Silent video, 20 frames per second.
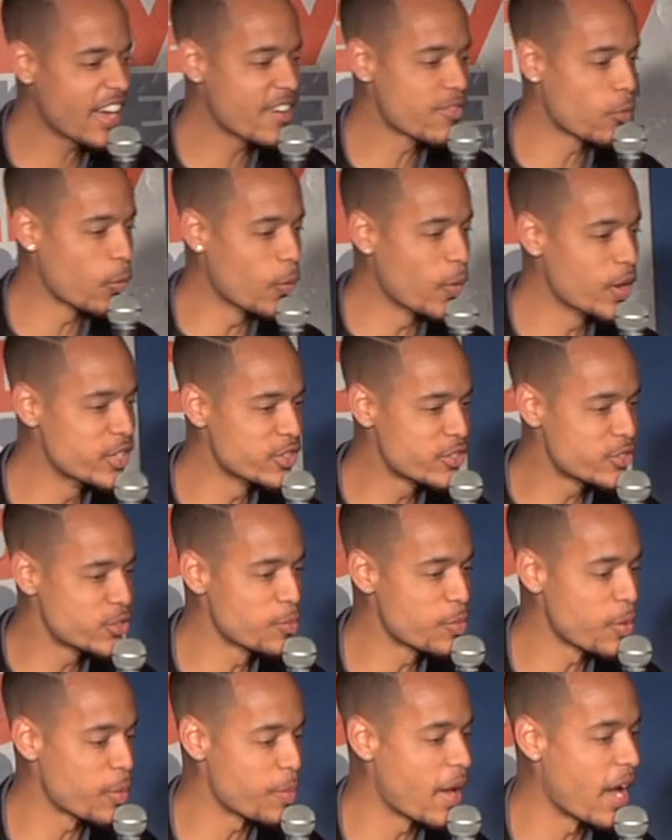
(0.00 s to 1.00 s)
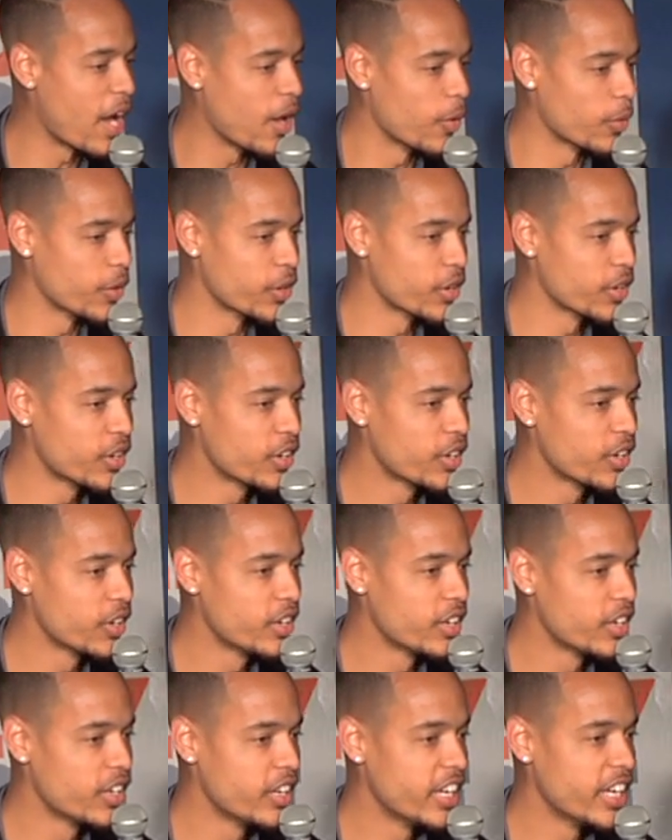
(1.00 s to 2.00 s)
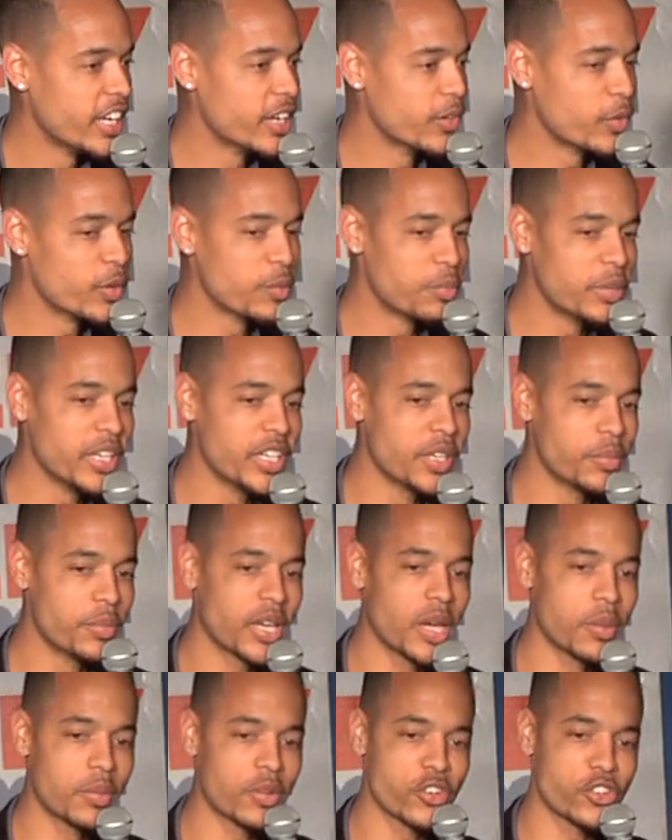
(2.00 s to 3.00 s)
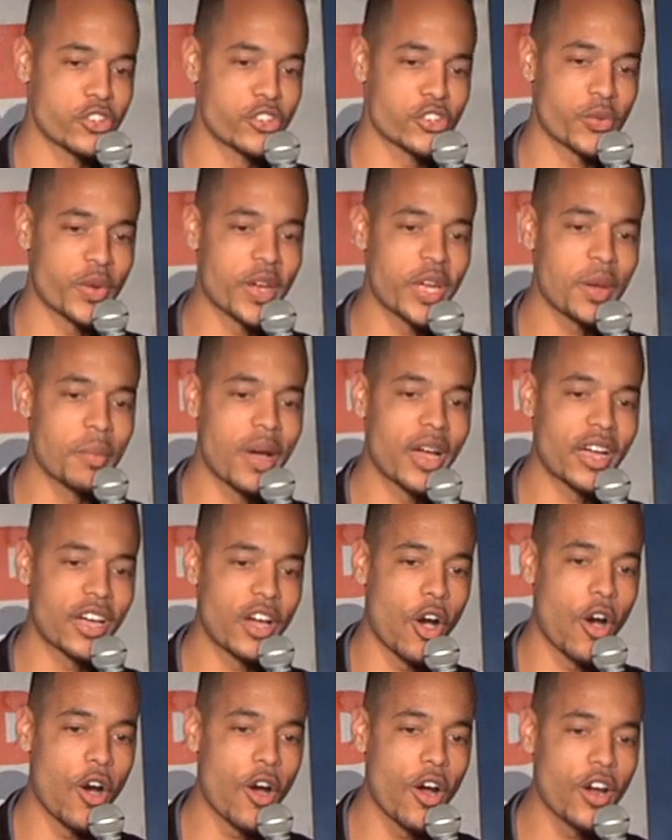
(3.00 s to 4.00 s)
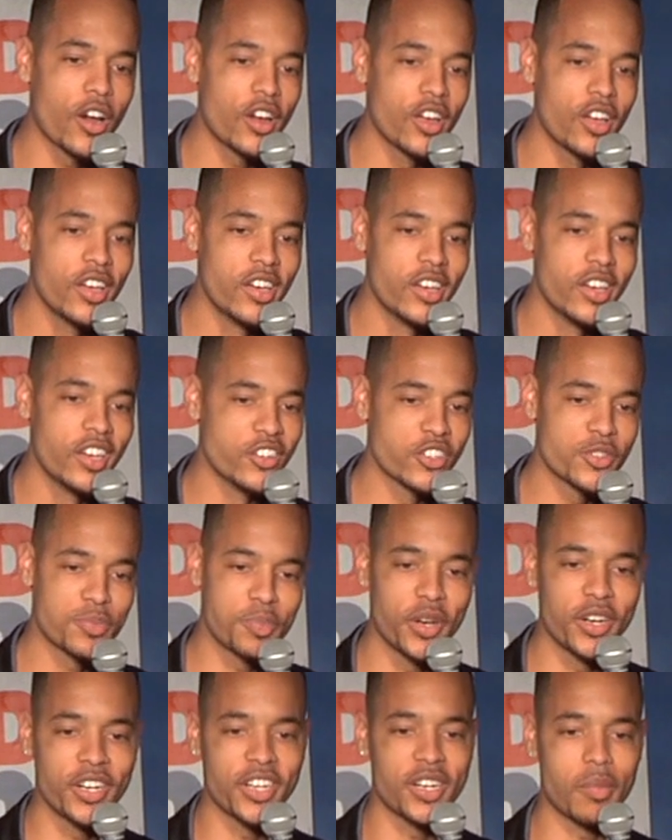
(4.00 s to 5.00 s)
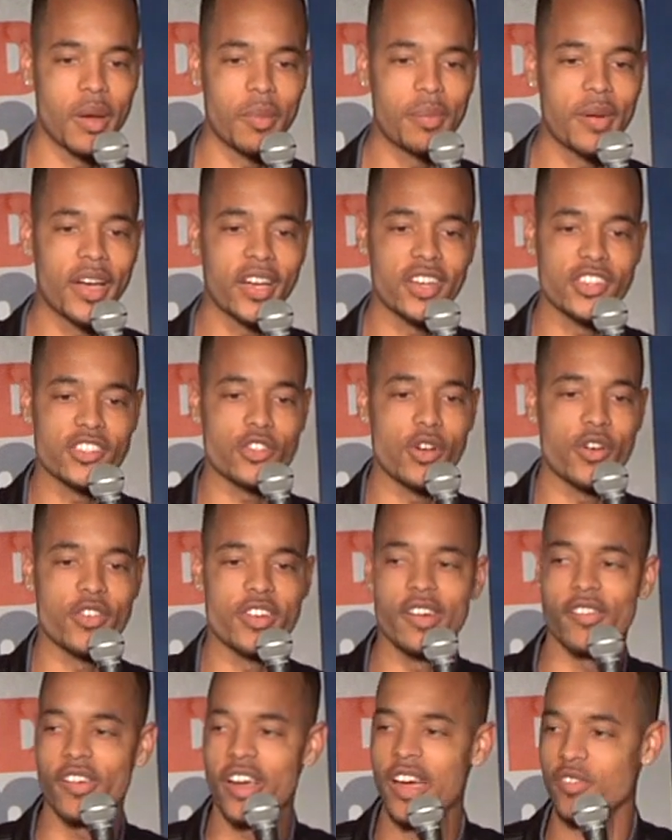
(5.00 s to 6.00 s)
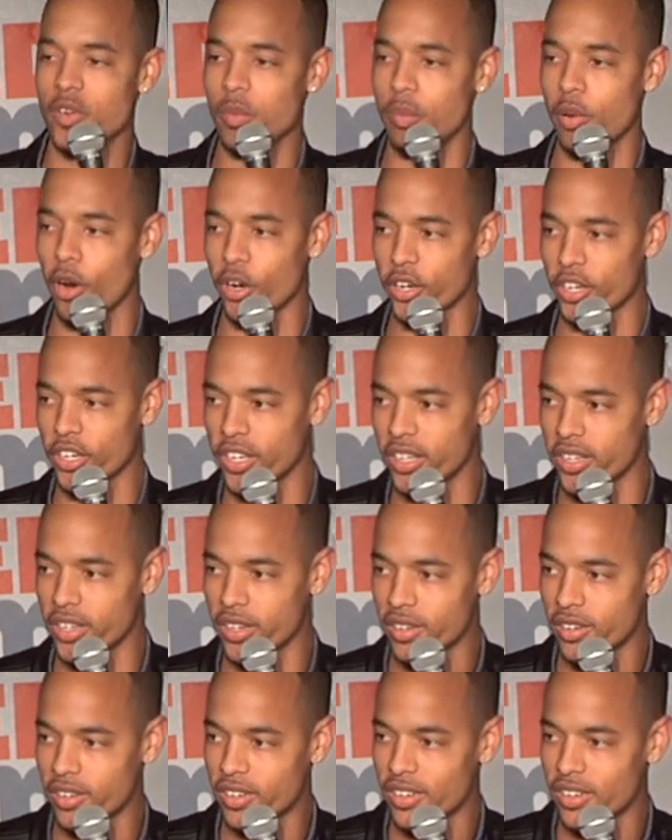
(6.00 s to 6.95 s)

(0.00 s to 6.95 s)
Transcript: have one superpower, it would be to be able to shrink my car and just put it in my pocket so I'll never have to park again.